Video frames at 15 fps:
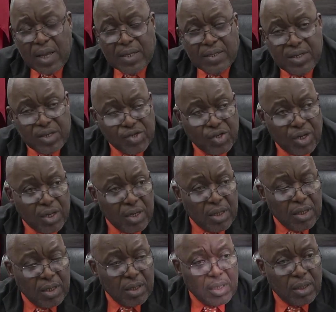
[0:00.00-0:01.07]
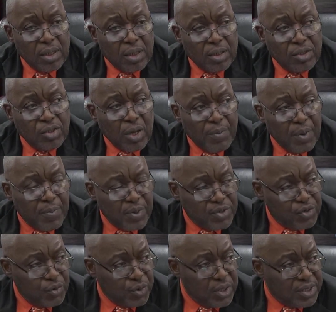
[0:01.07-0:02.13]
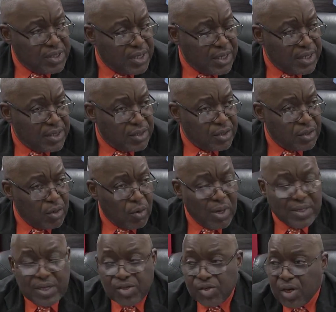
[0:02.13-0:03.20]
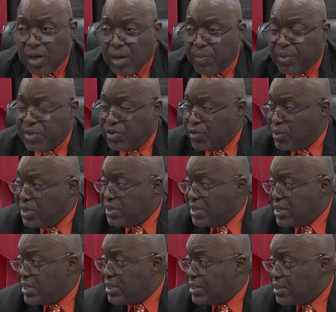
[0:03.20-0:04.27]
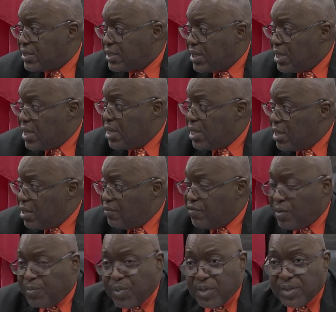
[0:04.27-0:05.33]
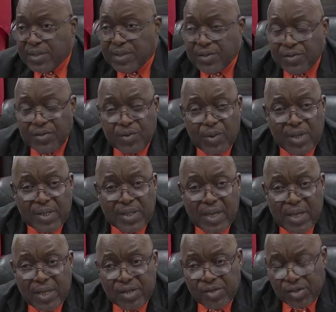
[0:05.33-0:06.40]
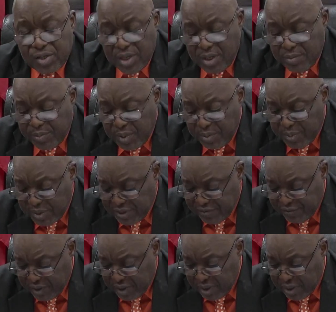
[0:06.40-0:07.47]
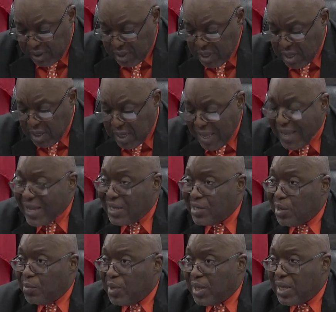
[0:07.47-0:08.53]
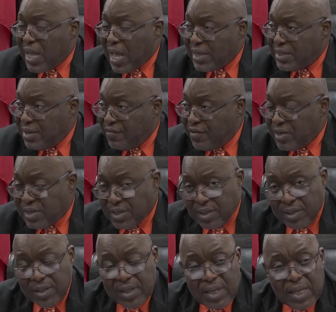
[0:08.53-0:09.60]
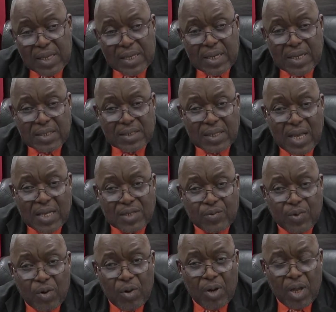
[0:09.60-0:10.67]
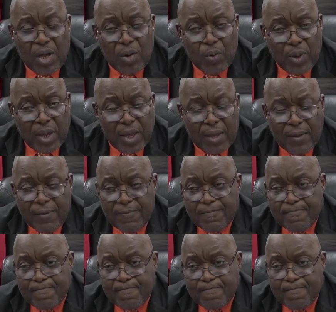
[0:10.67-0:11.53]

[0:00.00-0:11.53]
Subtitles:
additional job opportunities or additional opportunities for persons to engage in purposeful economic activity. Because as we all are aware,